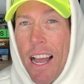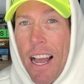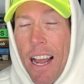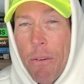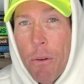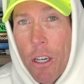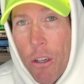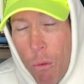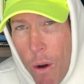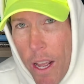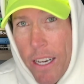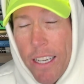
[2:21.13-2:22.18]
I
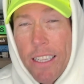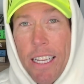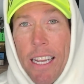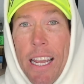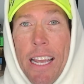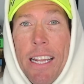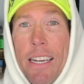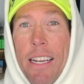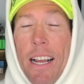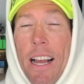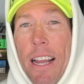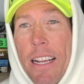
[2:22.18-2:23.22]
regret. In the end,
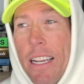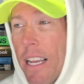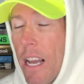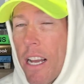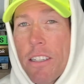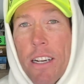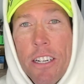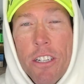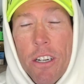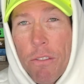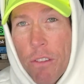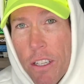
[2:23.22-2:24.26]
I should
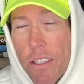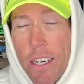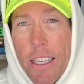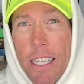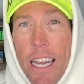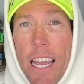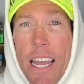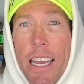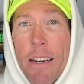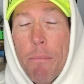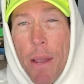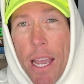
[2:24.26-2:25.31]
have listened. In the
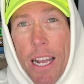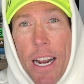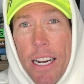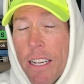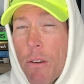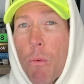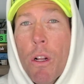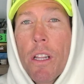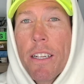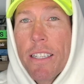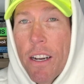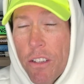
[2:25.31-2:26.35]
end, man, I didn't
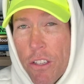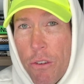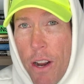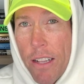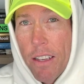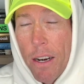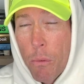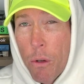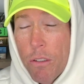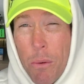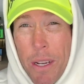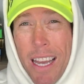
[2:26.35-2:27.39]
realize how distracted I was.
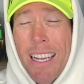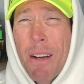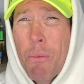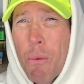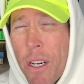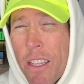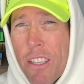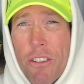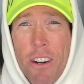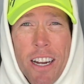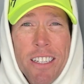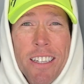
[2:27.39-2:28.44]
So we got to get rid of
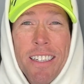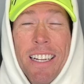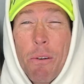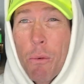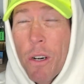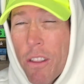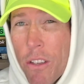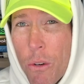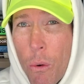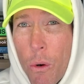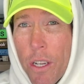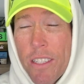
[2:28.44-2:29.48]
distraction, get rid of the
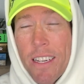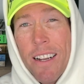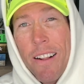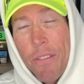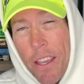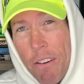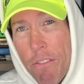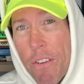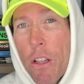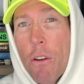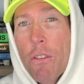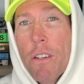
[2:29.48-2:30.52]
noise, and fill
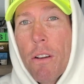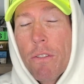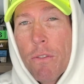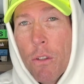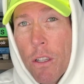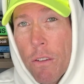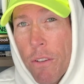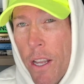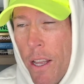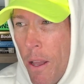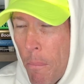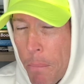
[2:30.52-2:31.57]
ourselves full of
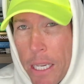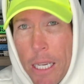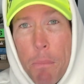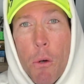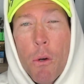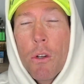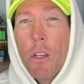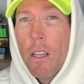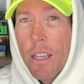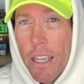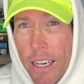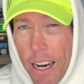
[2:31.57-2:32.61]
people
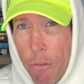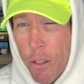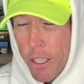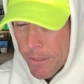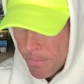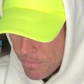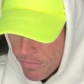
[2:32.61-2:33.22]
and everything